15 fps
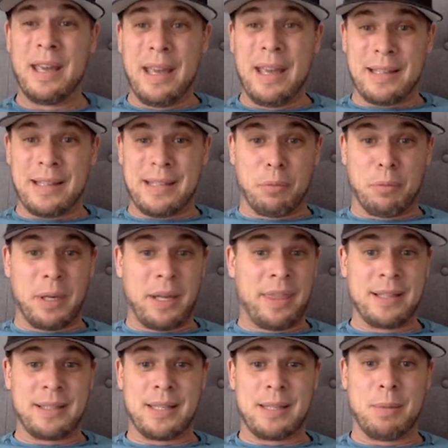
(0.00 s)
is everybody
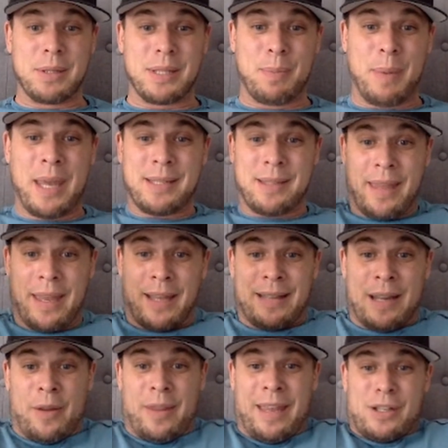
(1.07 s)
thinks it's about space, and they get
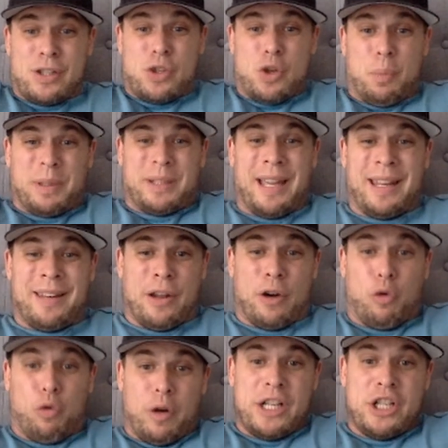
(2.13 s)
down and they get super tight and they're
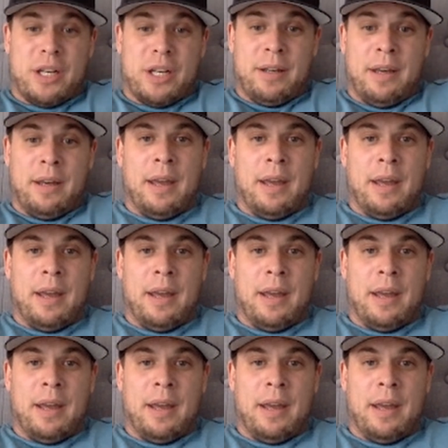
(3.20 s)
rigid.